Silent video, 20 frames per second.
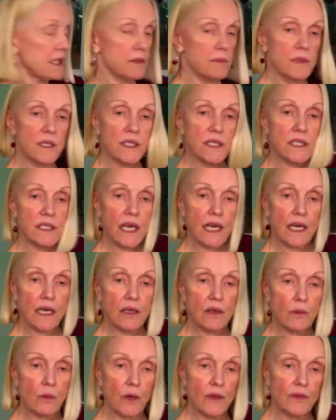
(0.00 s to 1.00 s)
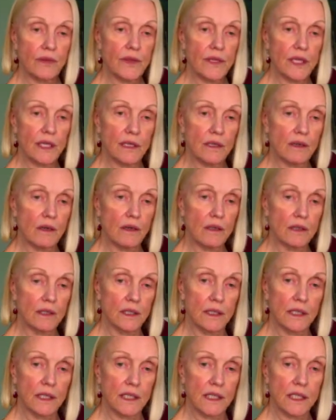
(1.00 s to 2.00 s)
a mistake, one thing in
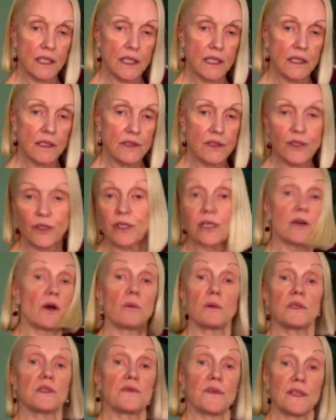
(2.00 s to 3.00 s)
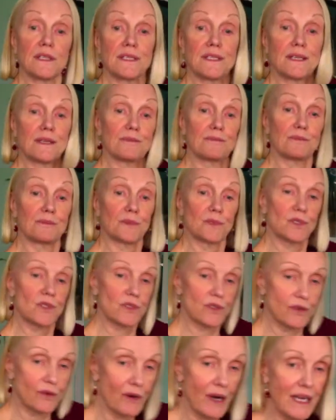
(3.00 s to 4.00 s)
art is you can always fix it, which
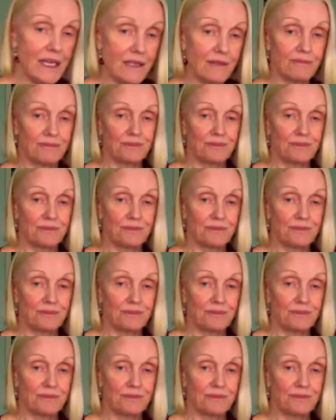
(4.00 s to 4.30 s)
is great.